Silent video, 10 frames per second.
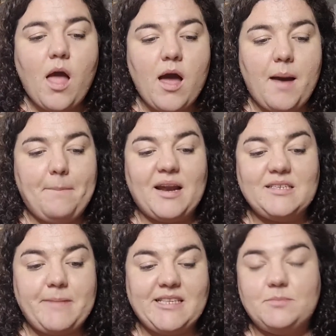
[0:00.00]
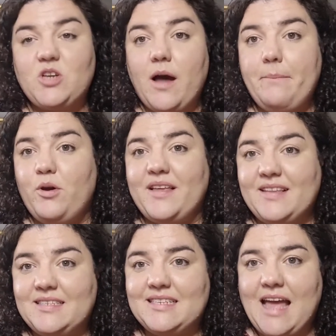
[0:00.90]
but I spent some time putting
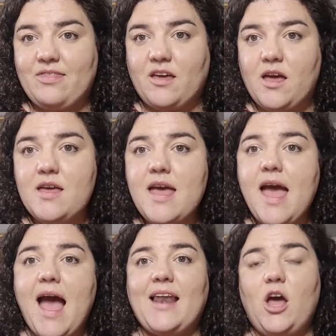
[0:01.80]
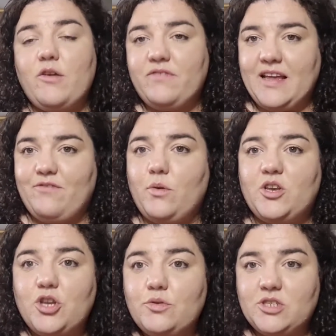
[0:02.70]
these together, and hopefully if you are
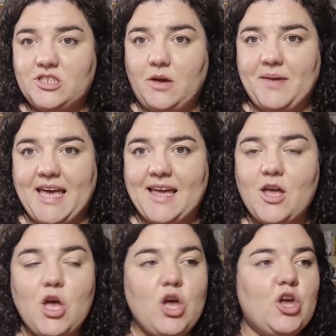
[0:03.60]
new to sewing,